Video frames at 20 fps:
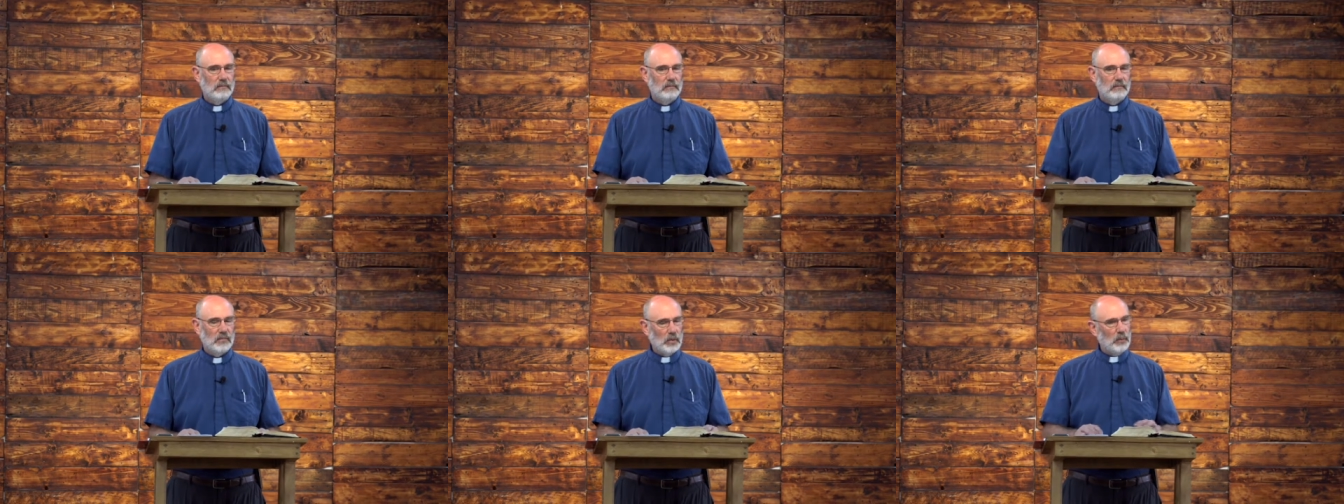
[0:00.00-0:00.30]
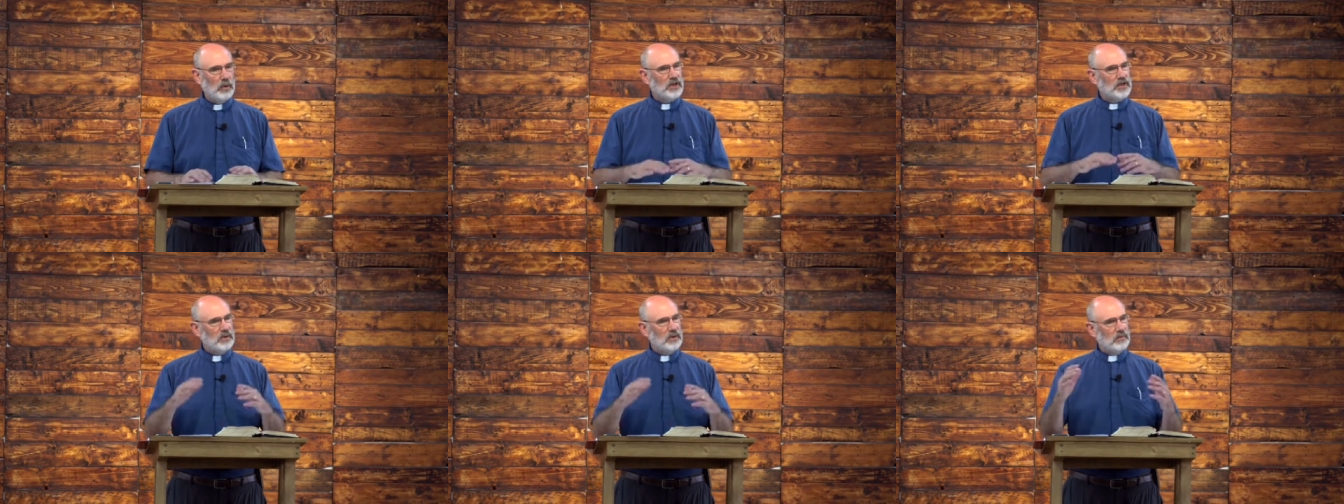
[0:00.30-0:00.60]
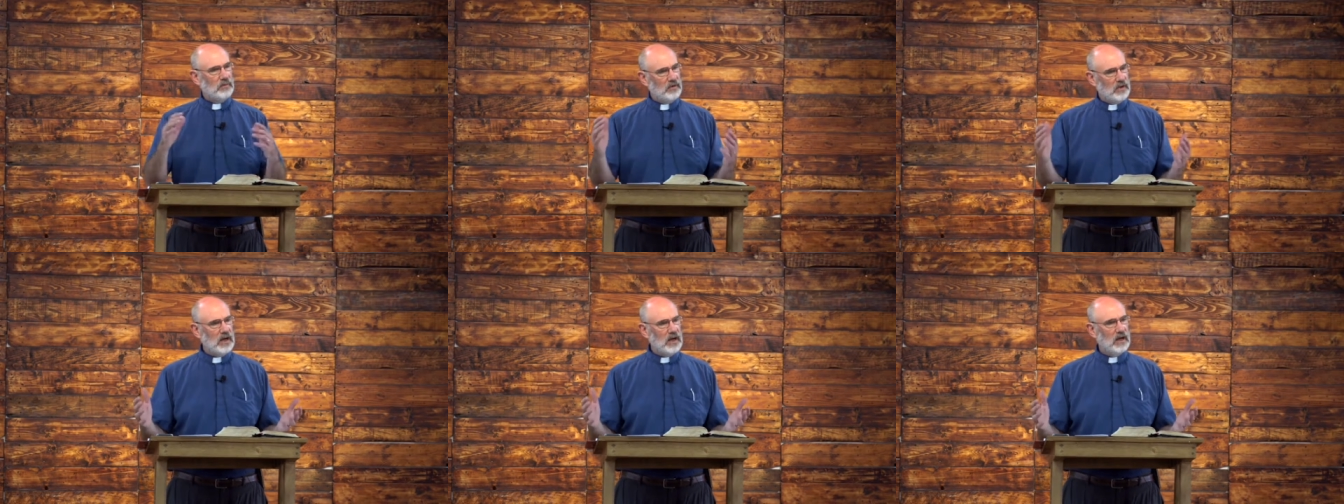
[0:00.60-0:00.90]
The wisdom
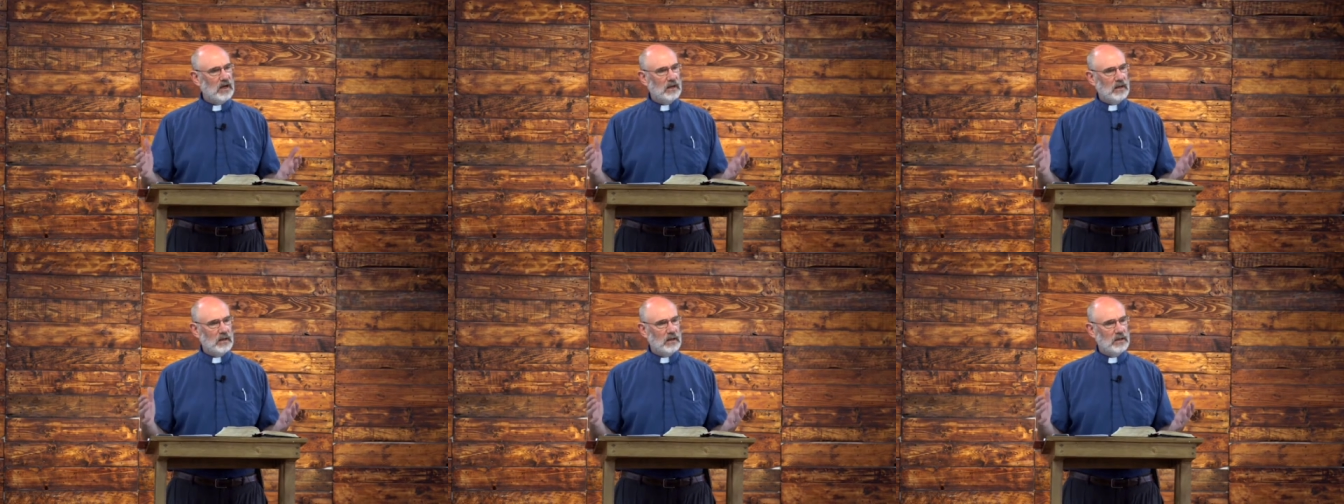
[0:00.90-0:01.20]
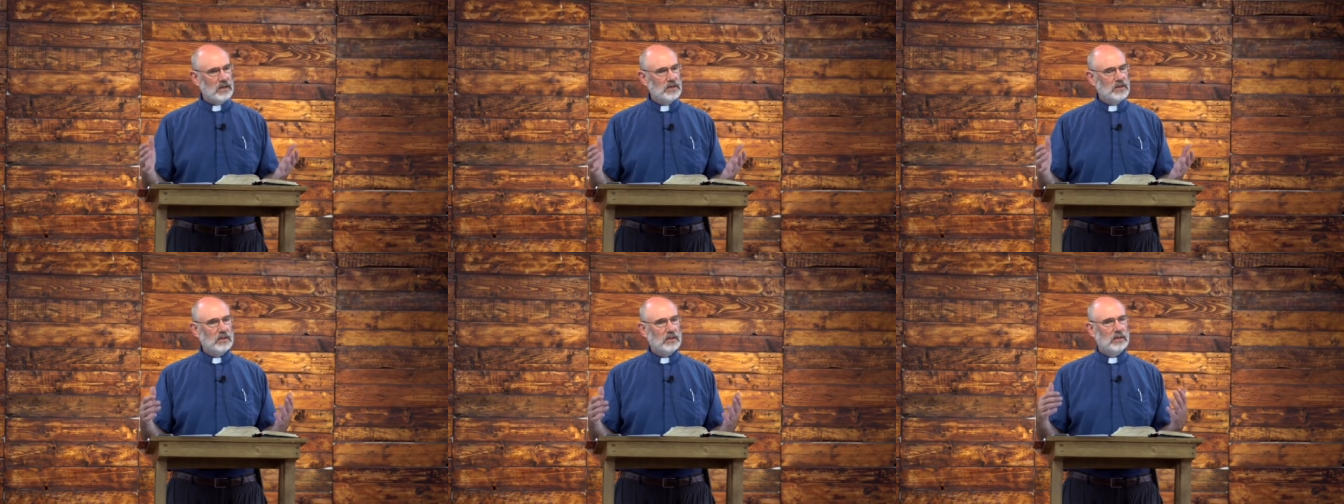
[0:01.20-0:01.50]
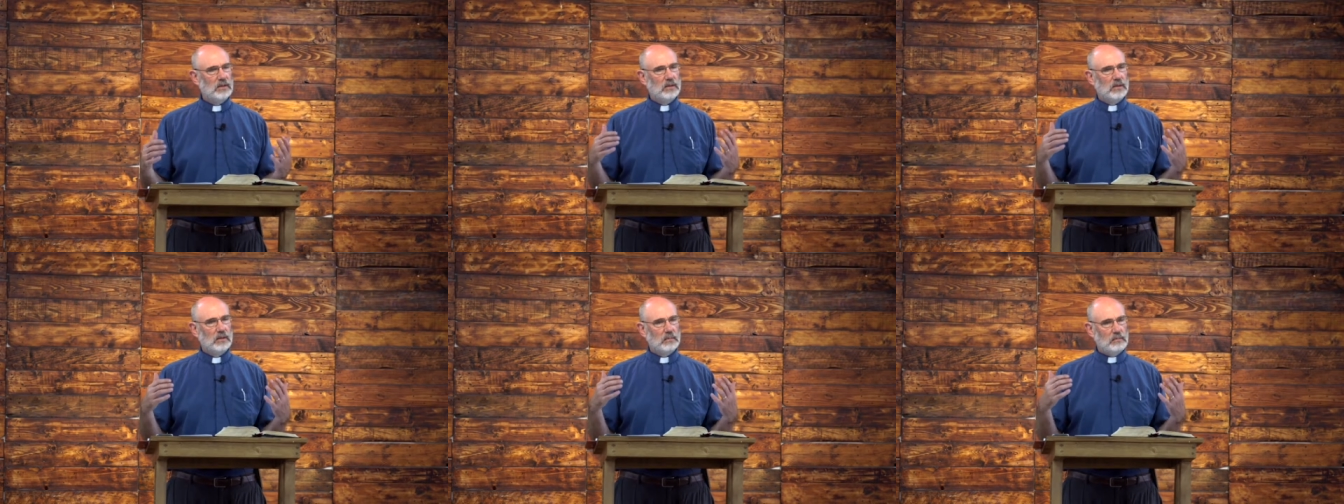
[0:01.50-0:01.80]
of God is
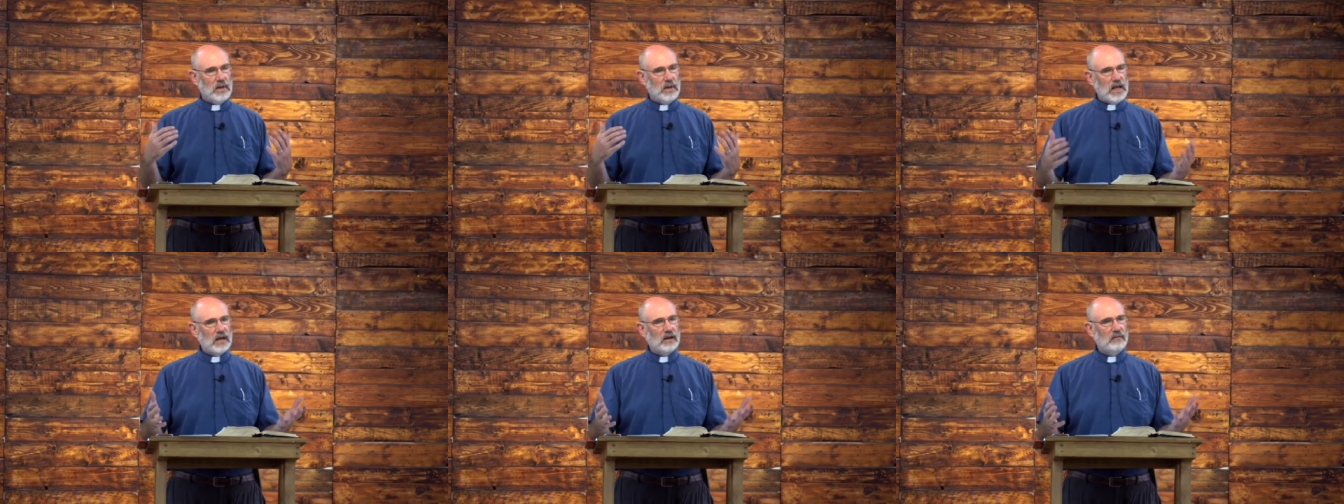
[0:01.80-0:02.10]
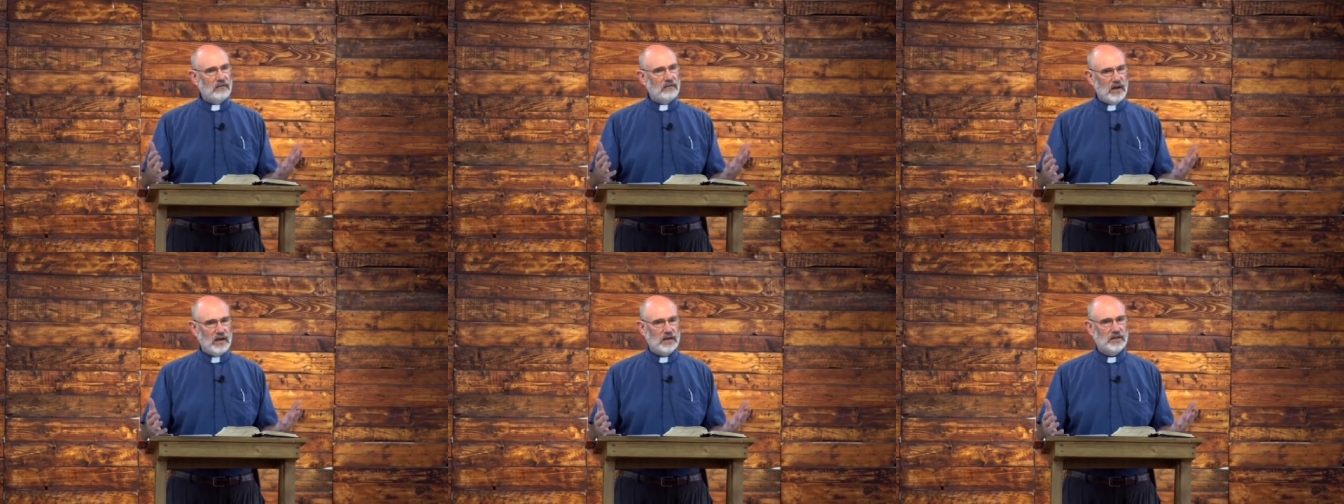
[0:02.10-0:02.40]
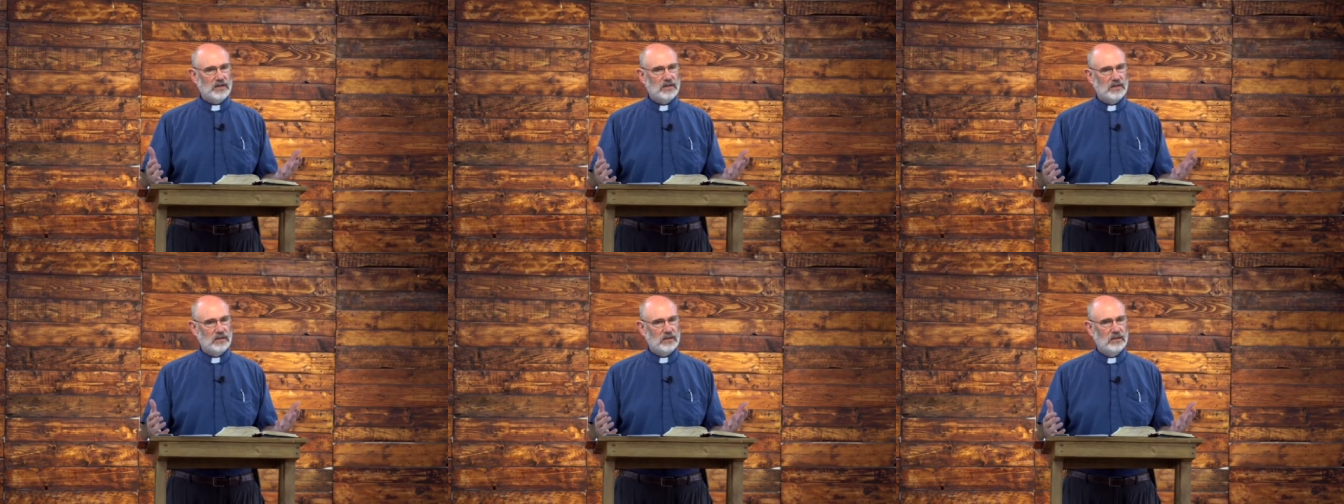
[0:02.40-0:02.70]

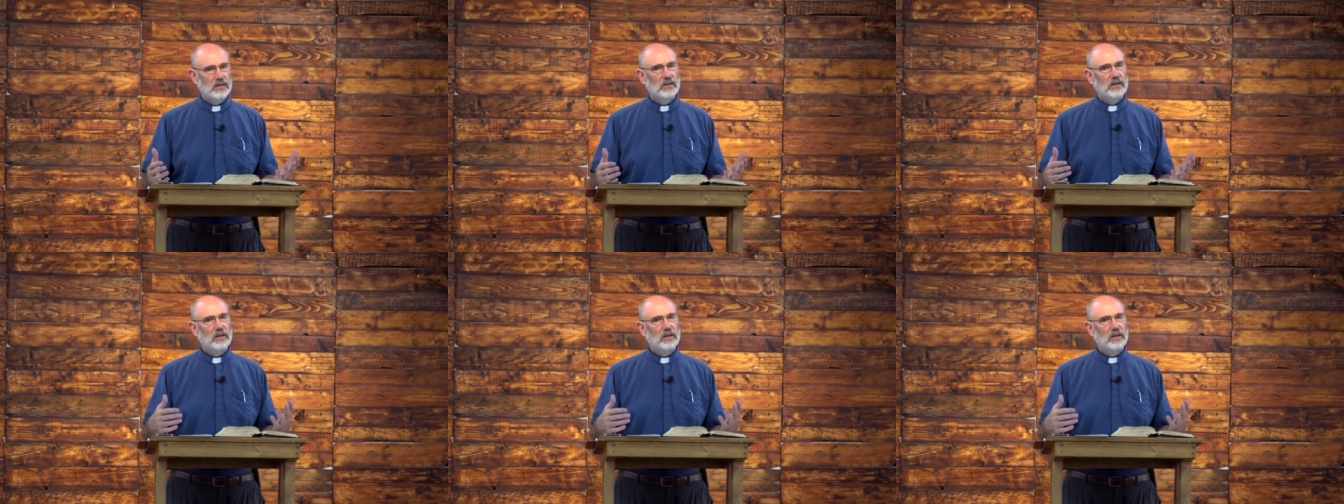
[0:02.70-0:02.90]
manifest